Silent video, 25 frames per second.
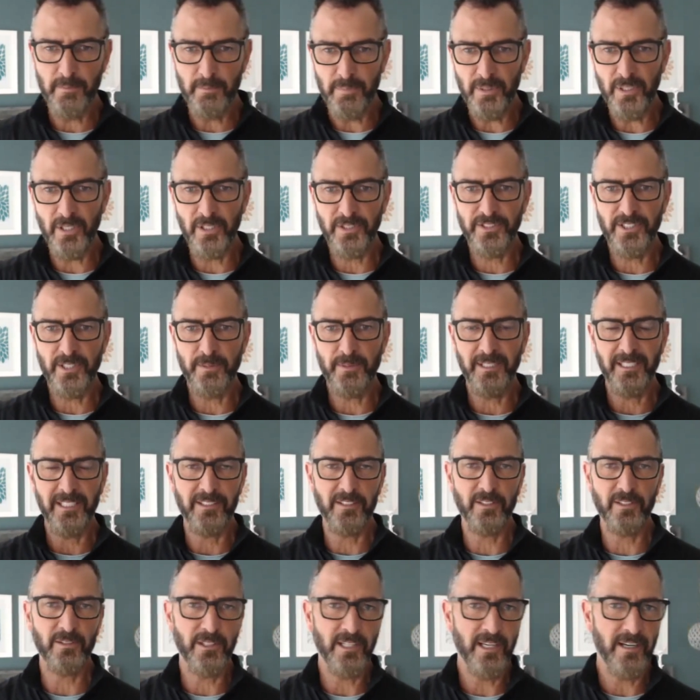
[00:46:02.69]
build something at
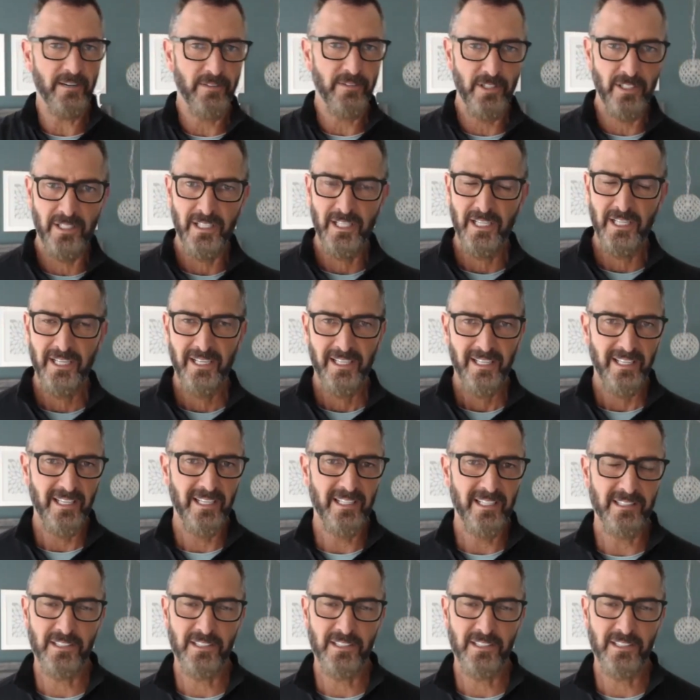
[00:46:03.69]
their level is